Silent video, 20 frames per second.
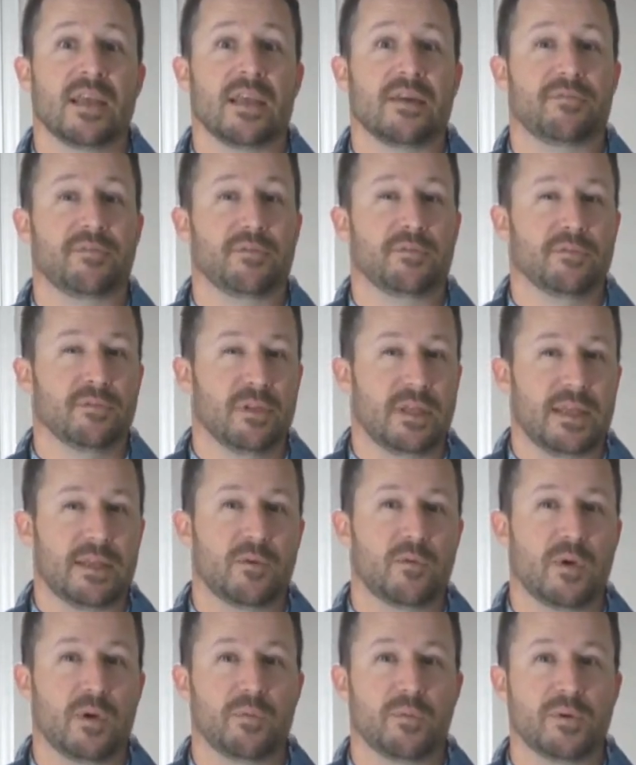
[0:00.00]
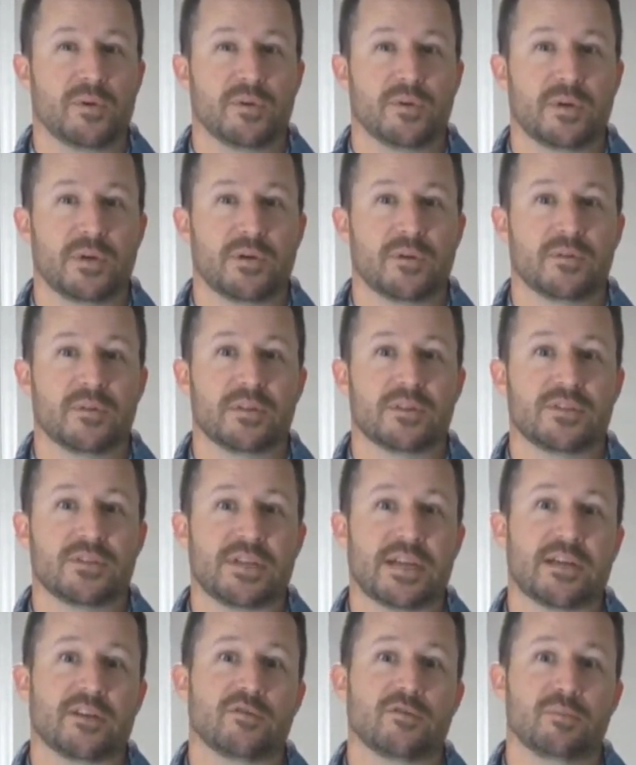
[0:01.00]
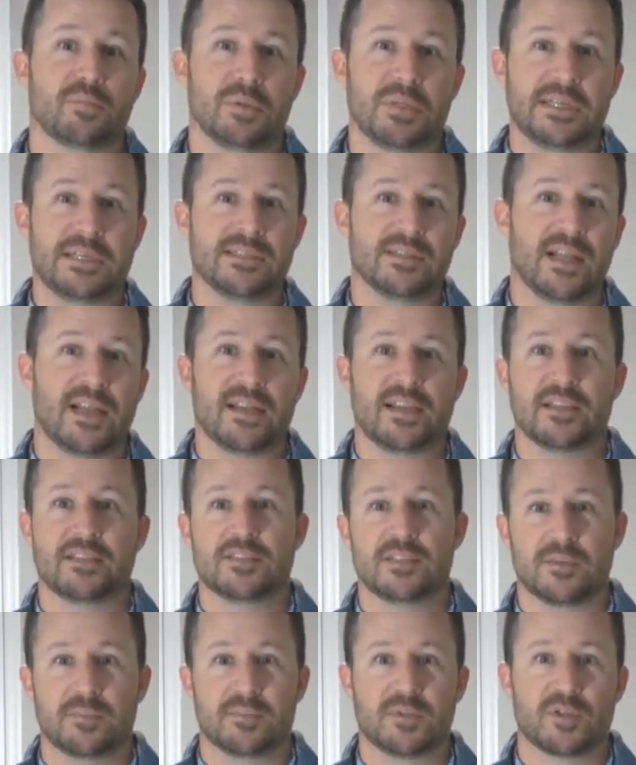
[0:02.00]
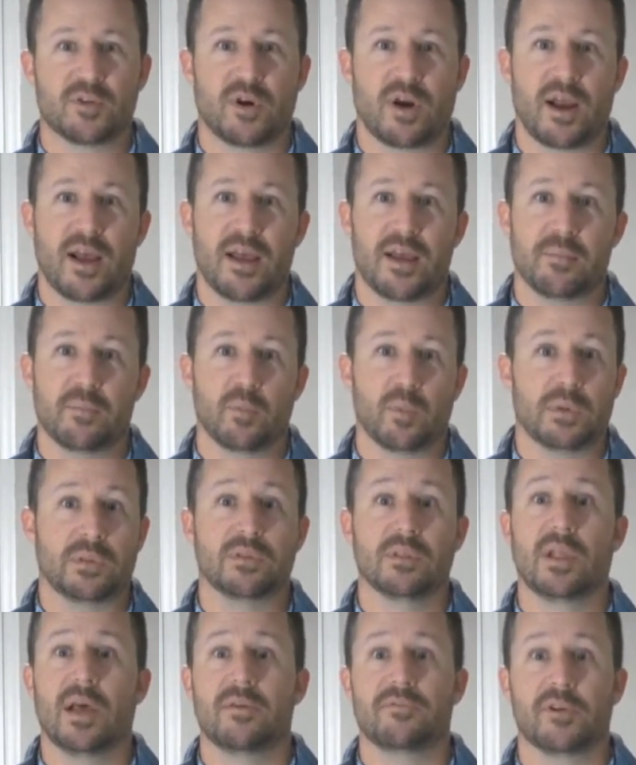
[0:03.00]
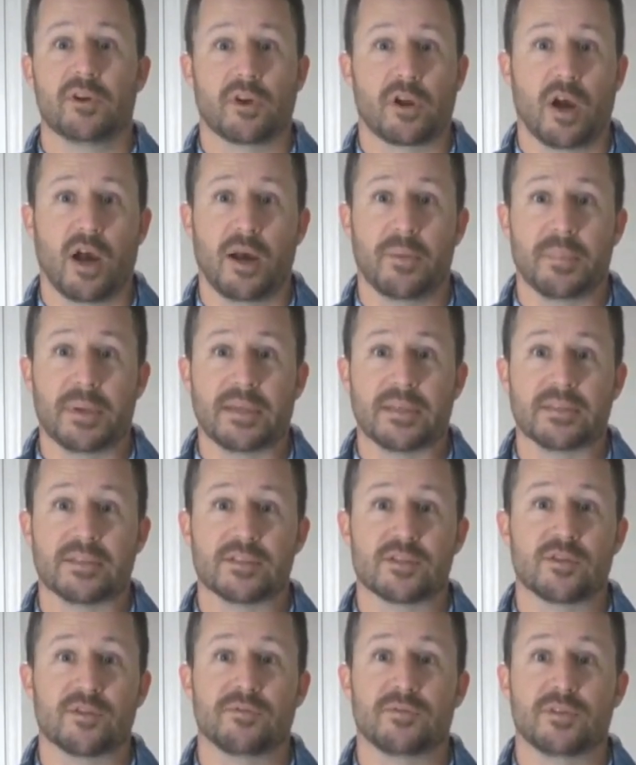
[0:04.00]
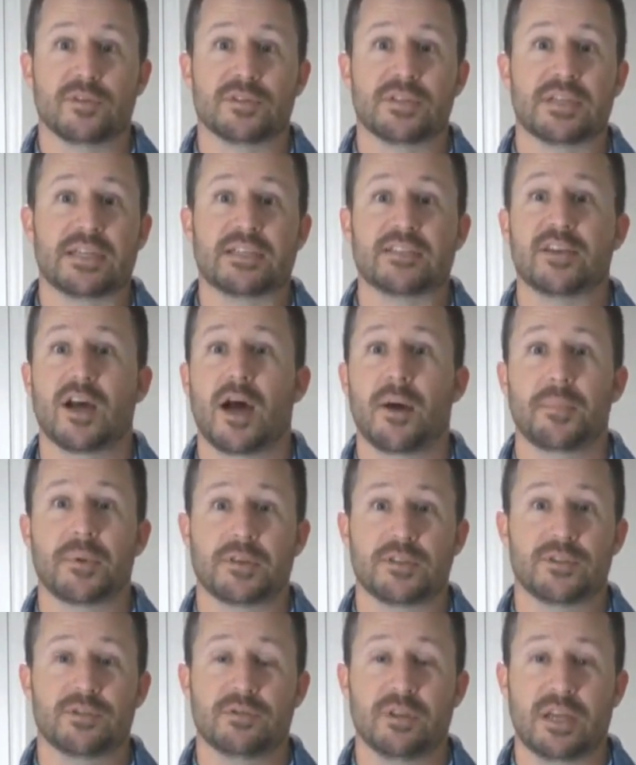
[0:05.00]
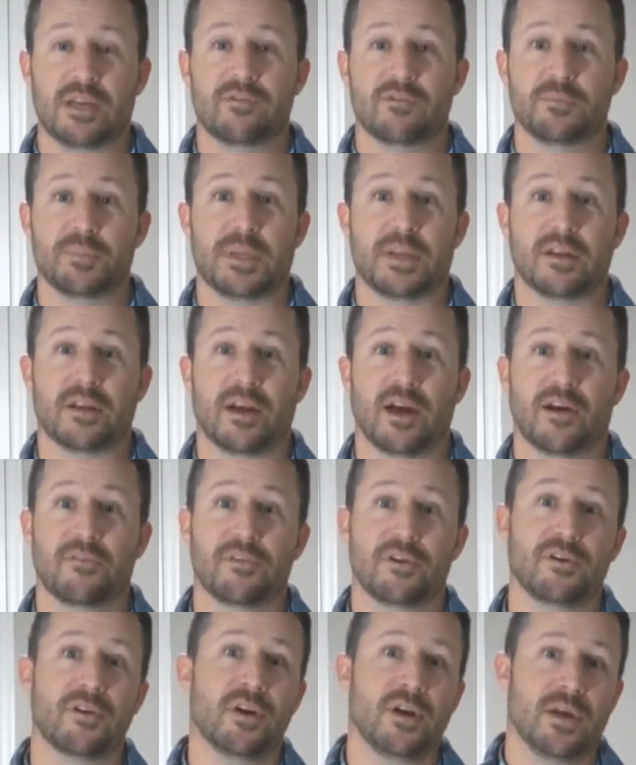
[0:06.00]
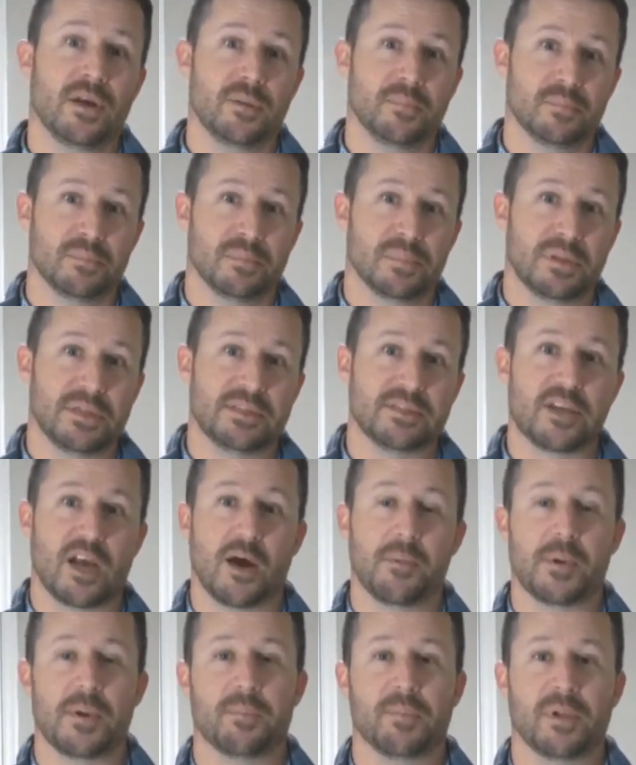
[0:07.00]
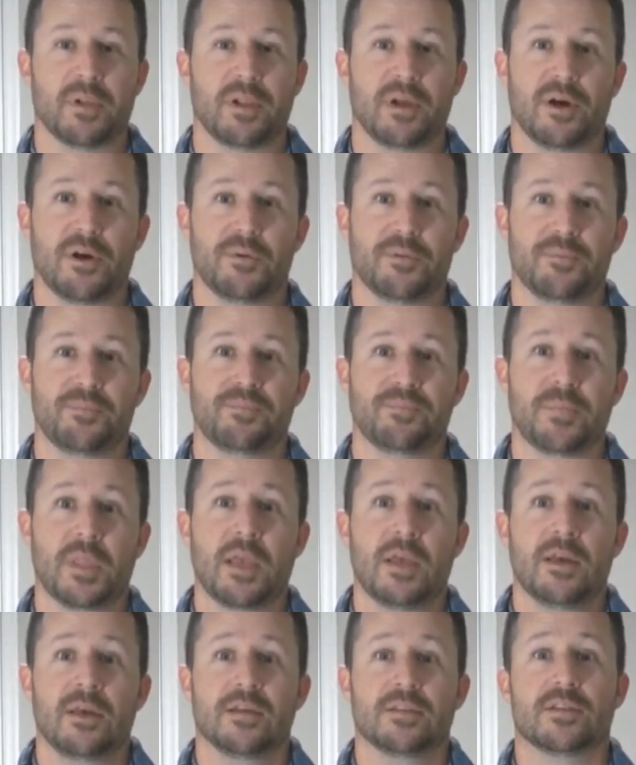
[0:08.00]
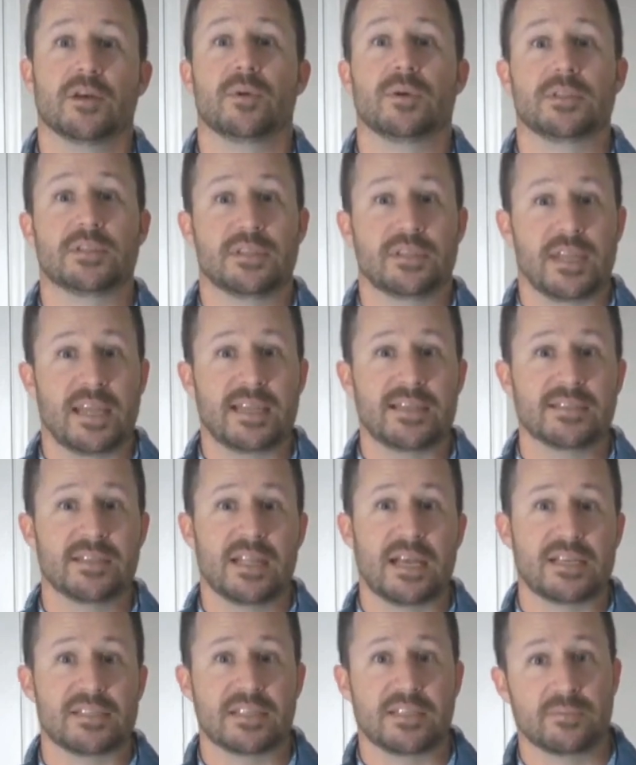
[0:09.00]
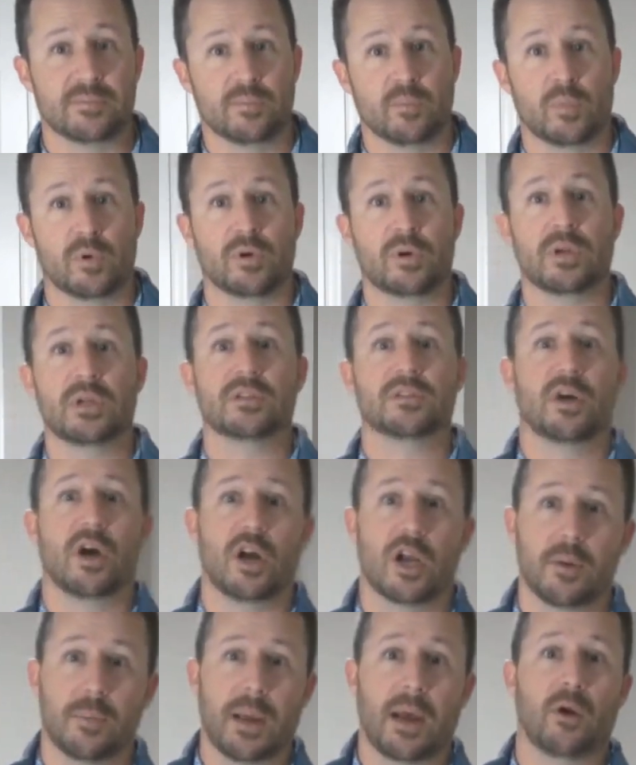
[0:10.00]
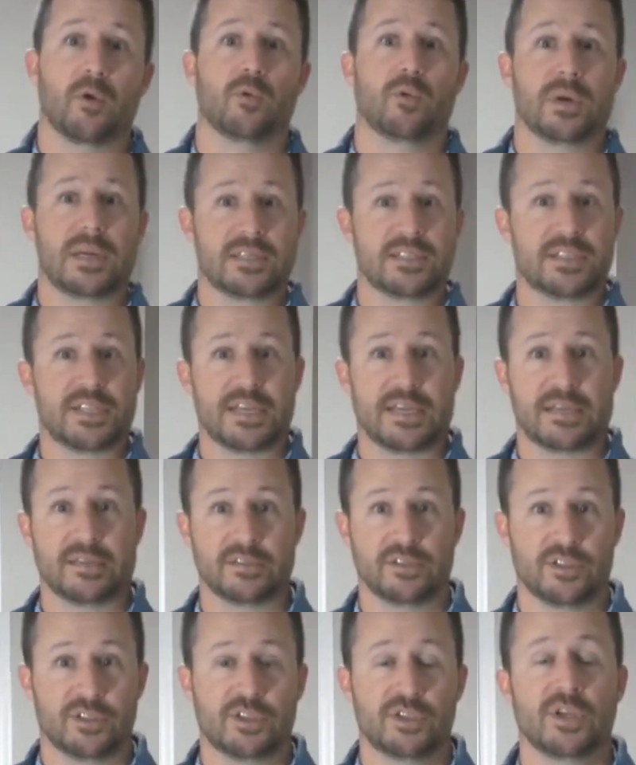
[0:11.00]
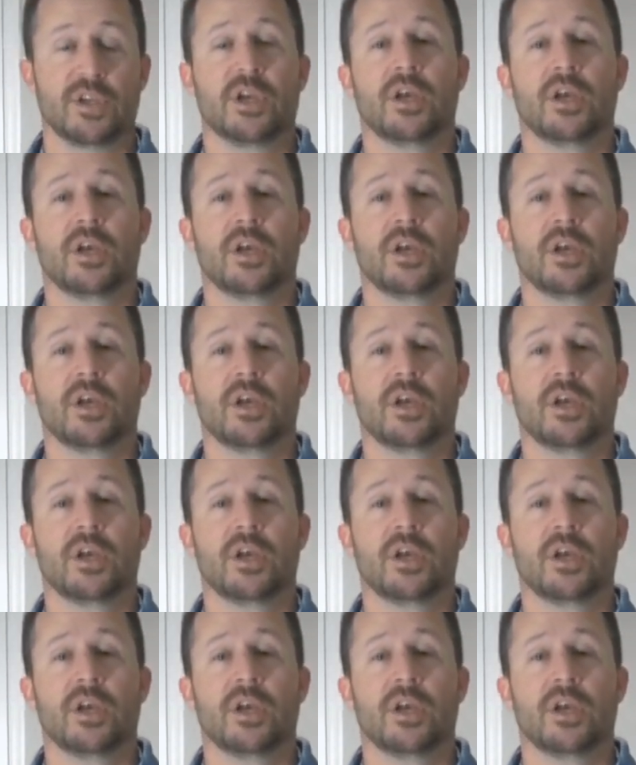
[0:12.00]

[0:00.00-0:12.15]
if you like what we're doing on this channel, please like and subscribe. We'd love your comments. So if there's any topics you'd like for me to cover, please comment below. So in today's lesson, we're going to talk about wrist hinge.